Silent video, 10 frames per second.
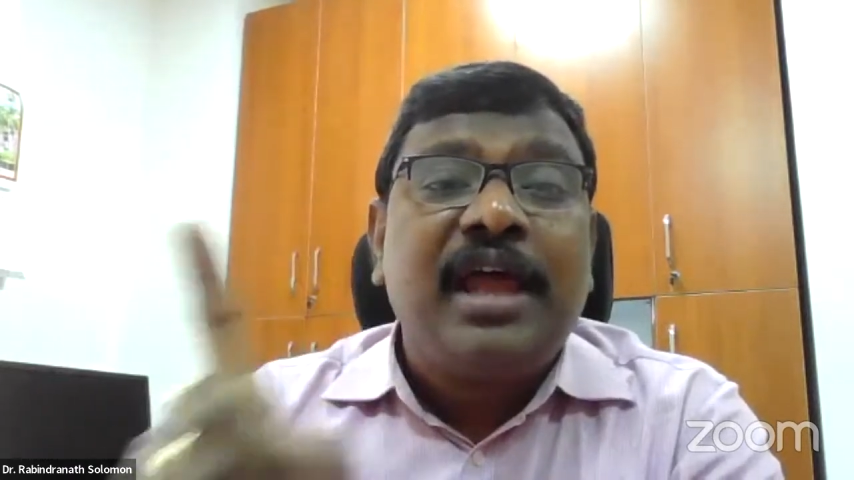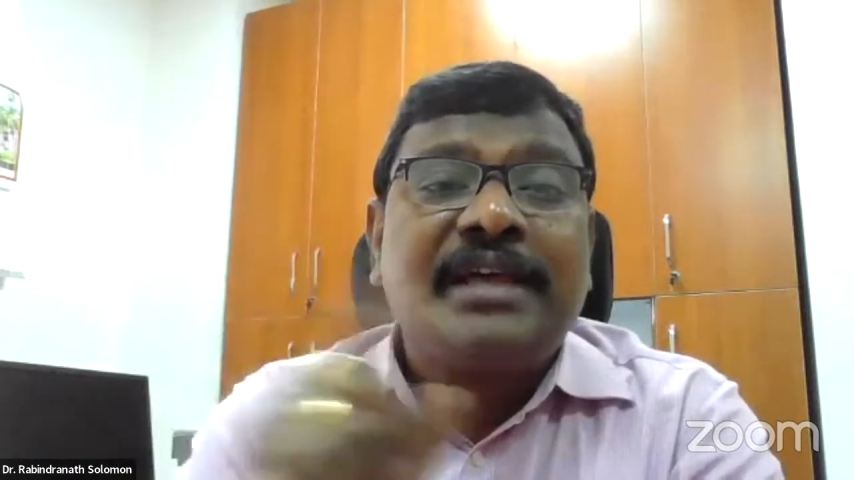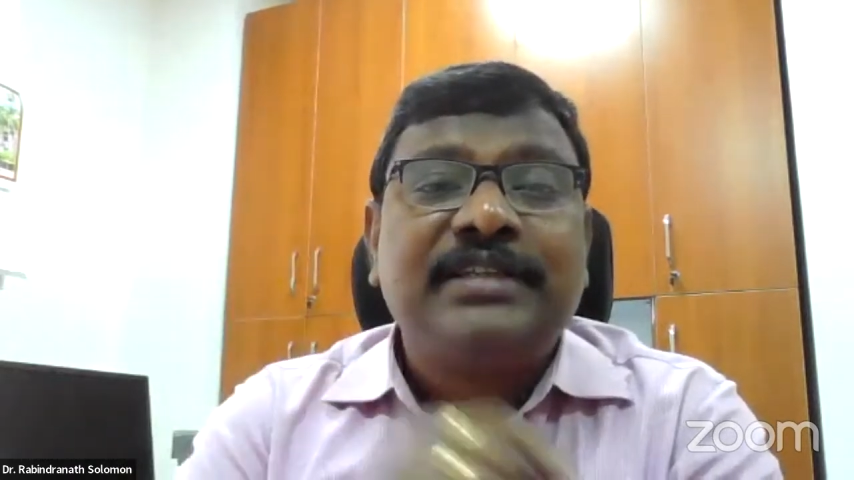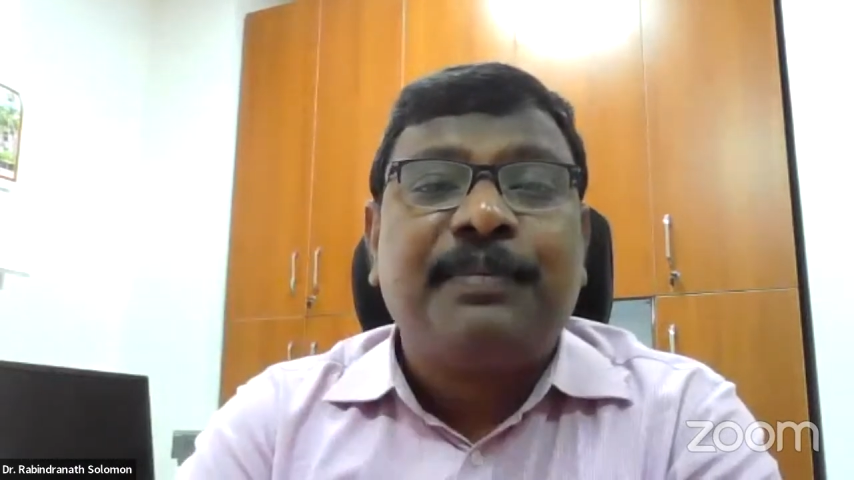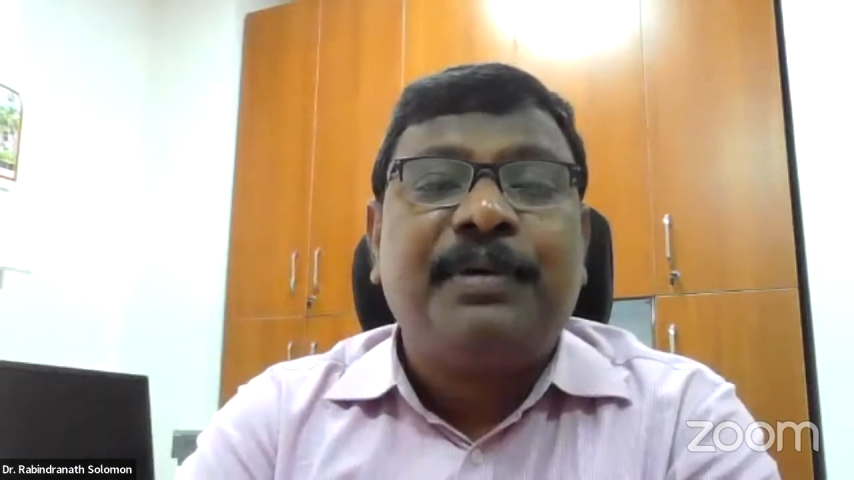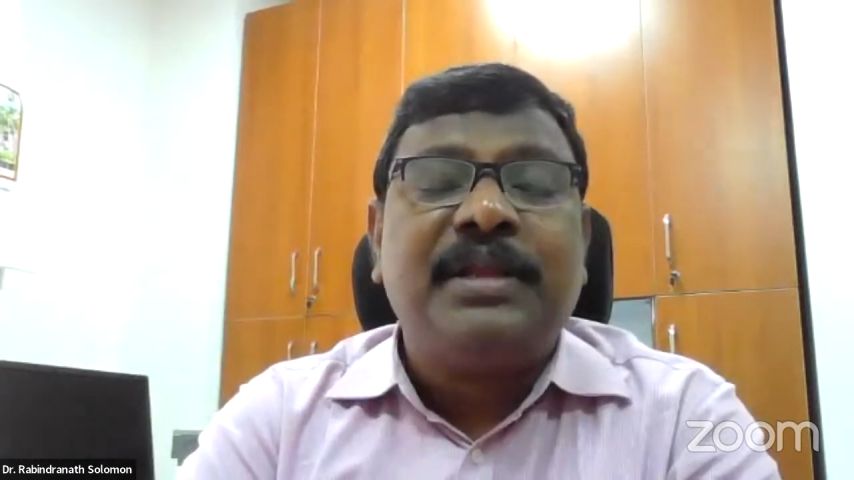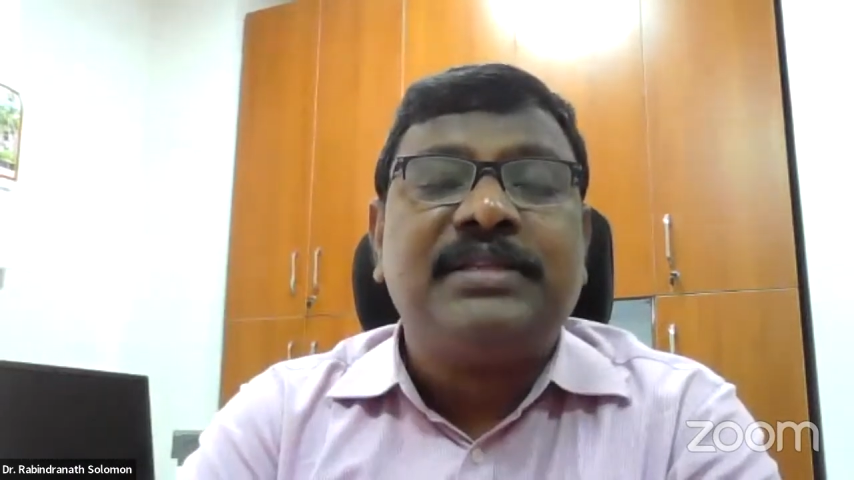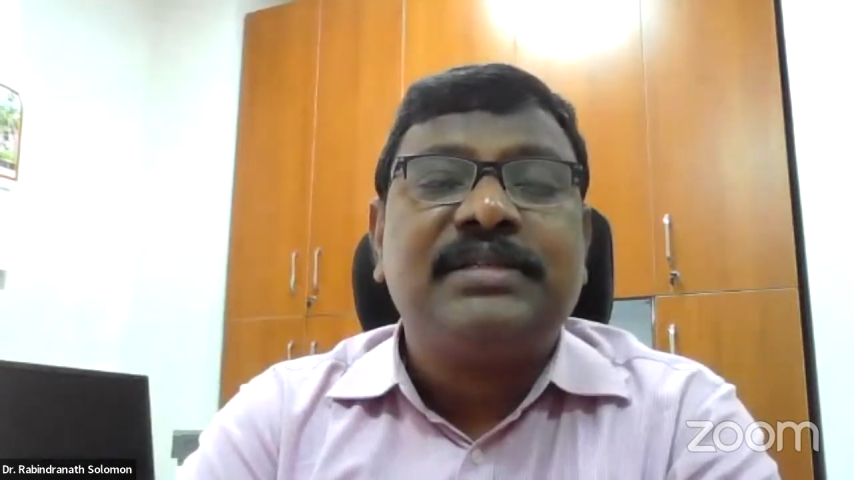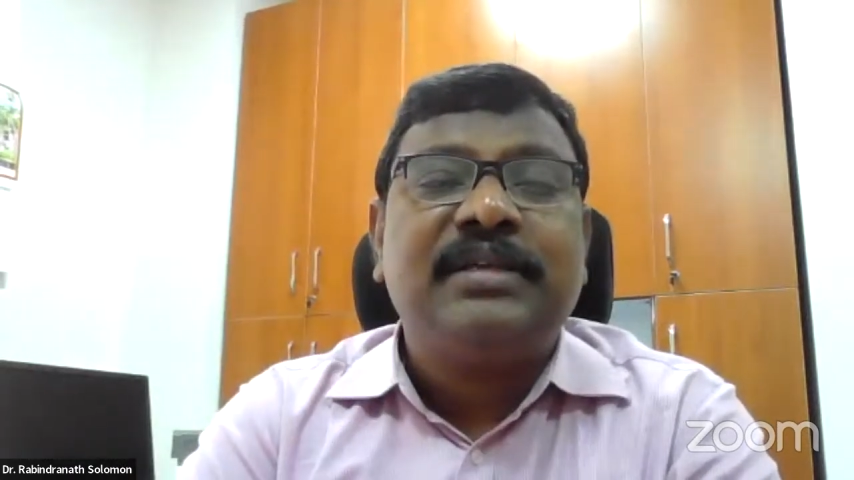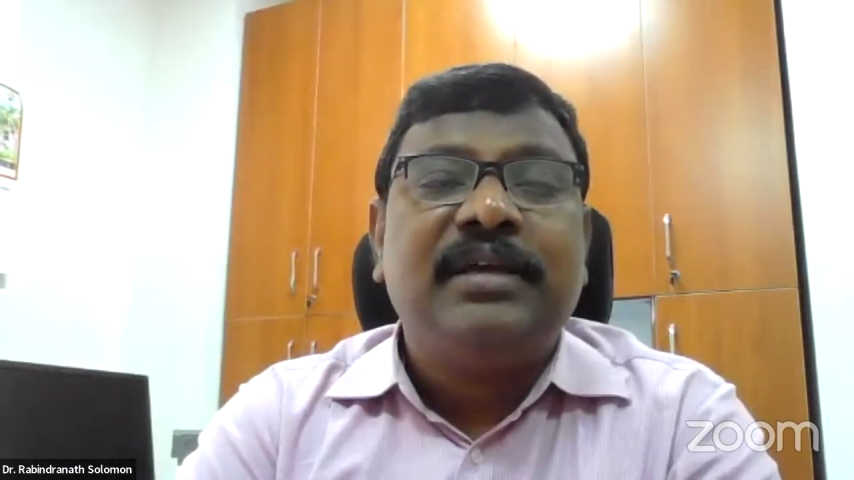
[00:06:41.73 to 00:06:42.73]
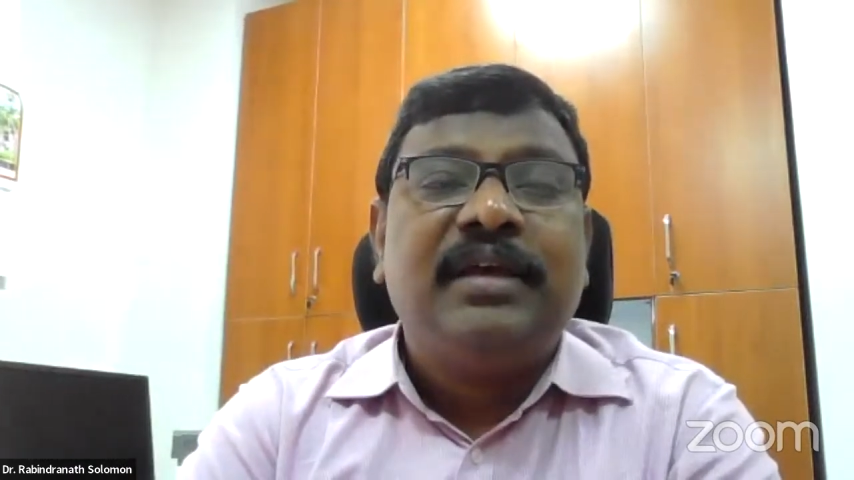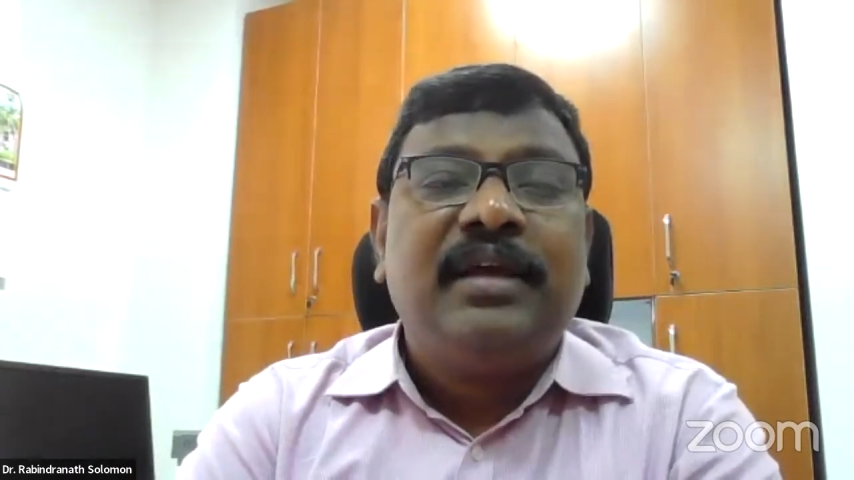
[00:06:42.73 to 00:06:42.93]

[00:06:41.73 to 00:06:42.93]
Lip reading: acceptance.